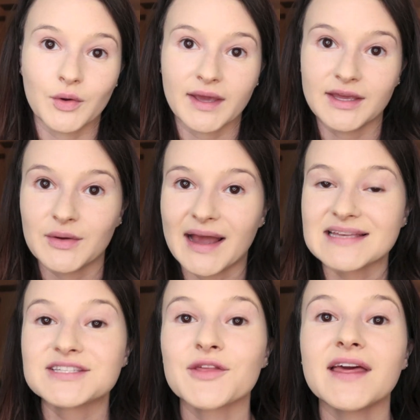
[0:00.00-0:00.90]
Okay, you
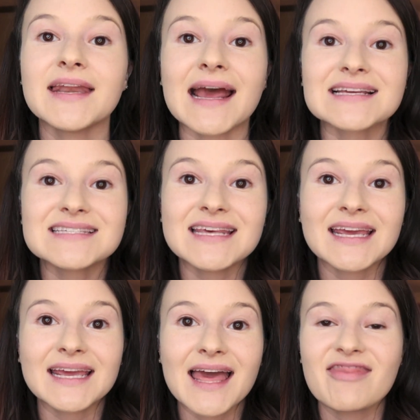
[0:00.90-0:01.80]
guys, so the next
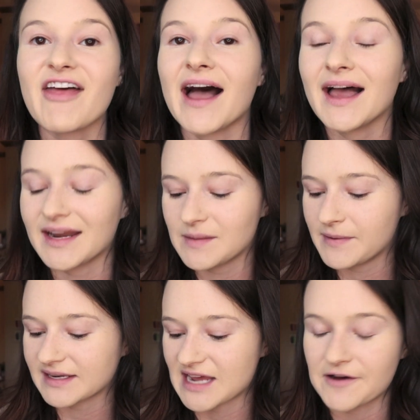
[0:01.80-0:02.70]
thing that Honey
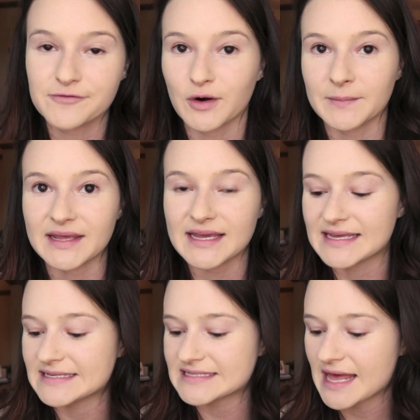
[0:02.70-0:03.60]
picked out for me
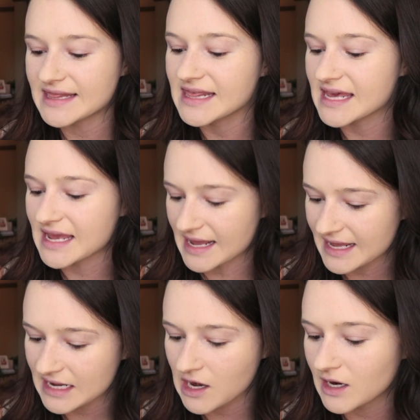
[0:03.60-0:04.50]
is the
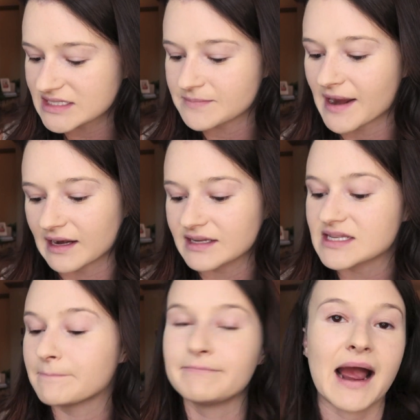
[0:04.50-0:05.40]
IT Cosmetics
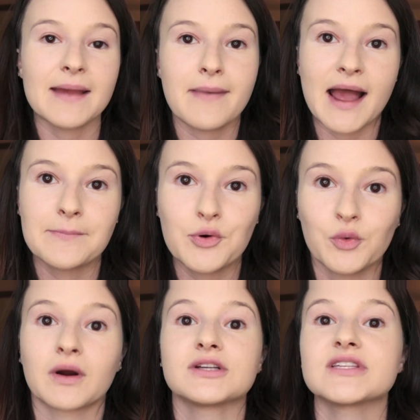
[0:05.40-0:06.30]
Bye Bye
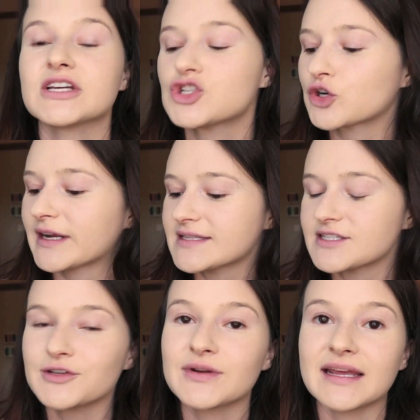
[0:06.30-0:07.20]
Pores
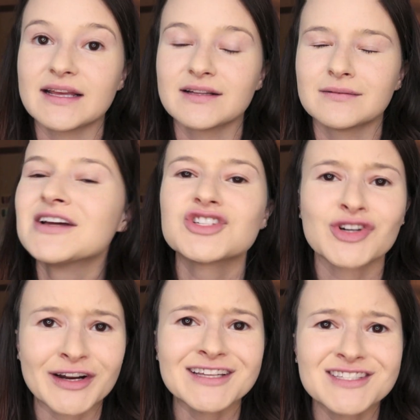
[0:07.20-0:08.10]
Translucent
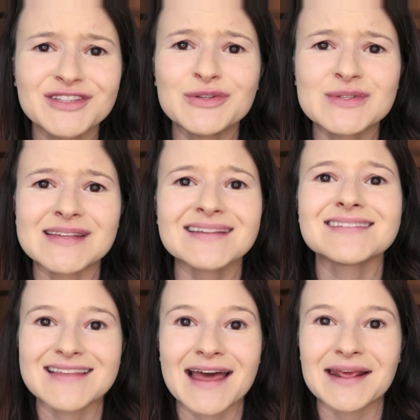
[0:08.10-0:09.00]

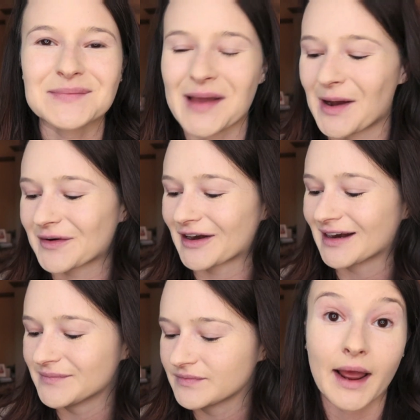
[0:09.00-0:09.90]
Setting
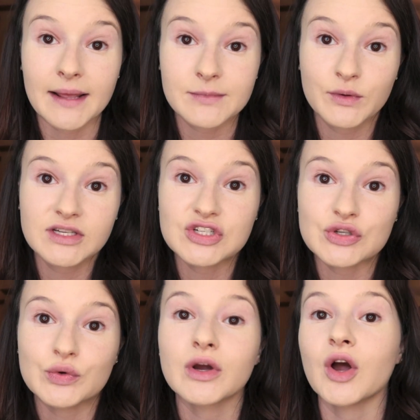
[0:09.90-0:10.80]
Powder. I'm going
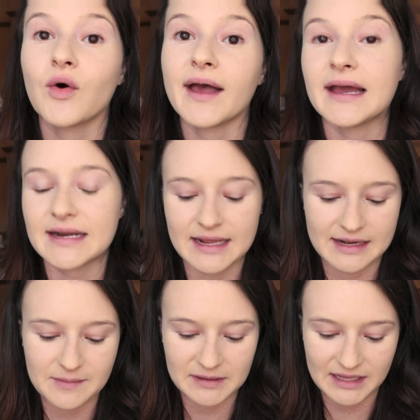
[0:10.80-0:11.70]
to go ahead and
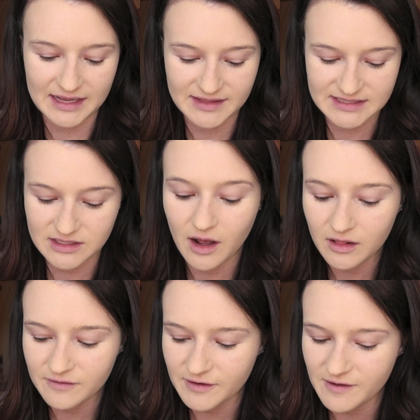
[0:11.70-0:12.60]
apply this all
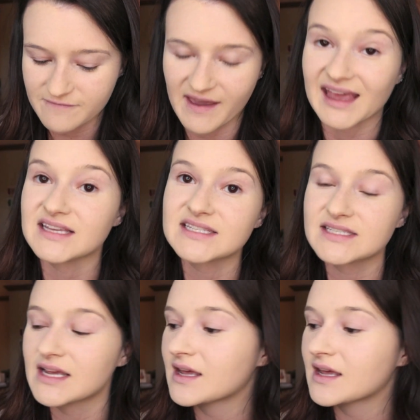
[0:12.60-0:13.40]
over the face.